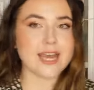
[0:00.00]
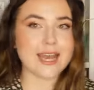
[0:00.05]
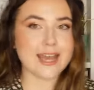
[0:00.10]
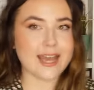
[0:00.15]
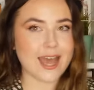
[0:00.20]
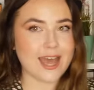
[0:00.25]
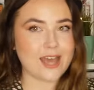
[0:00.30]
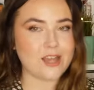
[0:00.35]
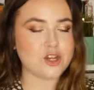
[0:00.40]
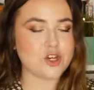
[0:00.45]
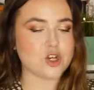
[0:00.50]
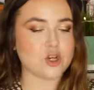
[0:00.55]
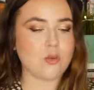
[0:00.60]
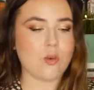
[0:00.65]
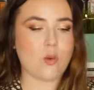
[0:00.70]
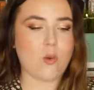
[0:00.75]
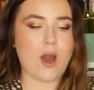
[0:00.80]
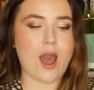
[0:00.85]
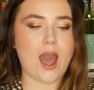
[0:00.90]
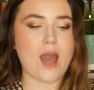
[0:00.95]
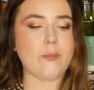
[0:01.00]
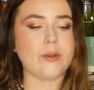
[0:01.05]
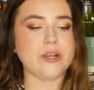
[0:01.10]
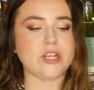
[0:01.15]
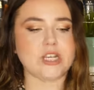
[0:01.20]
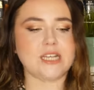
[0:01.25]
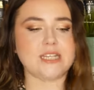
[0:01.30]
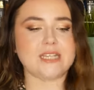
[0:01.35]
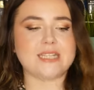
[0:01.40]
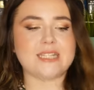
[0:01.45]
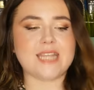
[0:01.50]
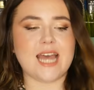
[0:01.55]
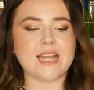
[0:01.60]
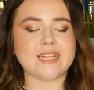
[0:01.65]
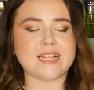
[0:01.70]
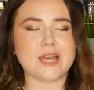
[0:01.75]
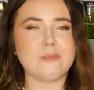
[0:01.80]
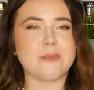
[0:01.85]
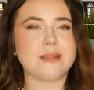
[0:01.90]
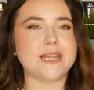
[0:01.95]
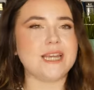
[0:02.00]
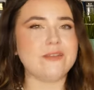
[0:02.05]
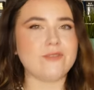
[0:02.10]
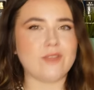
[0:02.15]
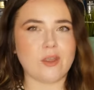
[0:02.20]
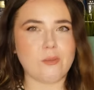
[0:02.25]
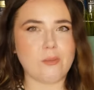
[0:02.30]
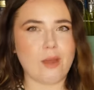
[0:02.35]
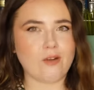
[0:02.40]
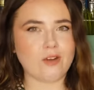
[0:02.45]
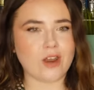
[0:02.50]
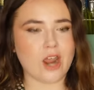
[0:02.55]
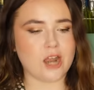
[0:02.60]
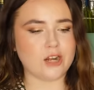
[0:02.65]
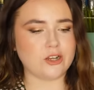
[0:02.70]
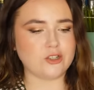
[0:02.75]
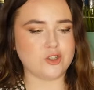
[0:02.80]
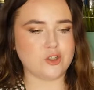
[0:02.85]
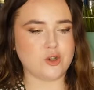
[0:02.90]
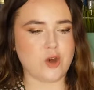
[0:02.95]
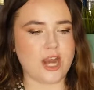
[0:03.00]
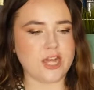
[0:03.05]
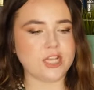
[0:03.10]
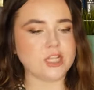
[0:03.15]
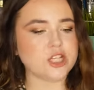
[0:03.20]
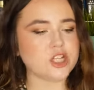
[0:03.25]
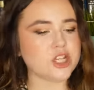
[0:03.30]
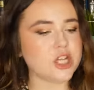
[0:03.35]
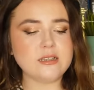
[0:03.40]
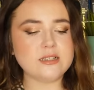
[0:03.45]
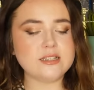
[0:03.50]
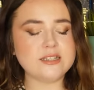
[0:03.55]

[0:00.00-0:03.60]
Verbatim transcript: aka Seanan McGuire, which is set, I believe, in the Marianas Trench,